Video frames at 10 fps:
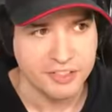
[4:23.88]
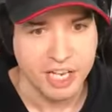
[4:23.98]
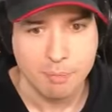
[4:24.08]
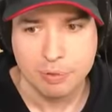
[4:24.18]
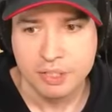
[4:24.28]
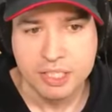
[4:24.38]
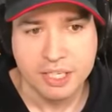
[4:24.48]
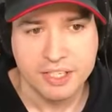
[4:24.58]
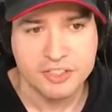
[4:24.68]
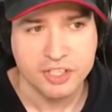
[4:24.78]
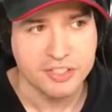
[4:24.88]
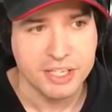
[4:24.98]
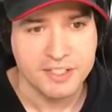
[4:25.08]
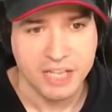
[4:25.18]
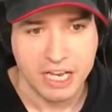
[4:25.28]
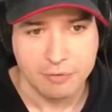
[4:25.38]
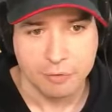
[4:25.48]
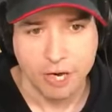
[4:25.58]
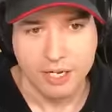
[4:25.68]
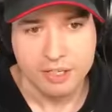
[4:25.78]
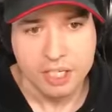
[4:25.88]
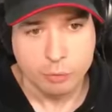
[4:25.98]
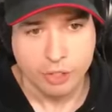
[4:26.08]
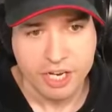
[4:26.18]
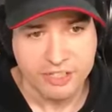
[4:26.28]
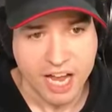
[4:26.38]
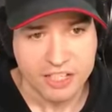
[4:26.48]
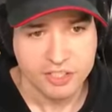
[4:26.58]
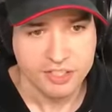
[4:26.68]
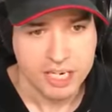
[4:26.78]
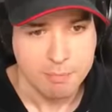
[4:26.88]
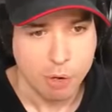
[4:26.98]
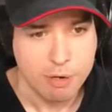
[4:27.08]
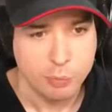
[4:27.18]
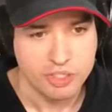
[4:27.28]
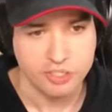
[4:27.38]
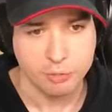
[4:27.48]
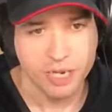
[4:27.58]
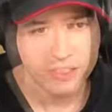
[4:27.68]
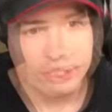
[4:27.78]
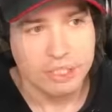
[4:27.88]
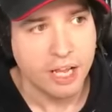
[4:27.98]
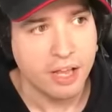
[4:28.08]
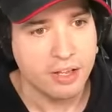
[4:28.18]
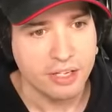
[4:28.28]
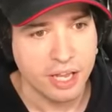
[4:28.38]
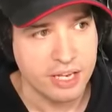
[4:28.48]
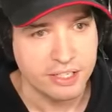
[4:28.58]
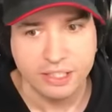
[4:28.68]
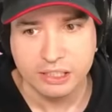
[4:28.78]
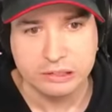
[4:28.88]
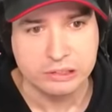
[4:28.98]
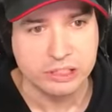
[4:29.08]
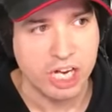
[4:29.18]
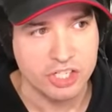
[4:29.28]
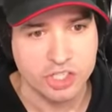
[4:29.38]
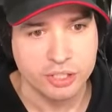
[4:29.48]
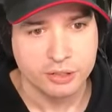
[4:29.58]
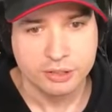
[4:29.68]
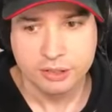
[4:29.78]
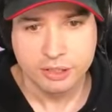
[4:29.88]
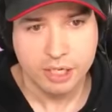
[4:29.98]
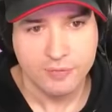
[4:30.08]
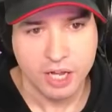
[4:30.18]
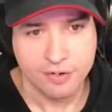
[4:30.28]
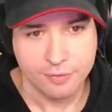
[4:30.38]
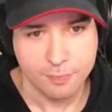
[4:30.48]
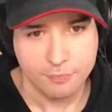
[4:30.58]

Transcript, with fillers: setup. It's just insane, right? We're gonna die just any moment, which is great. Uh, and, uh, oh gosh. Come on.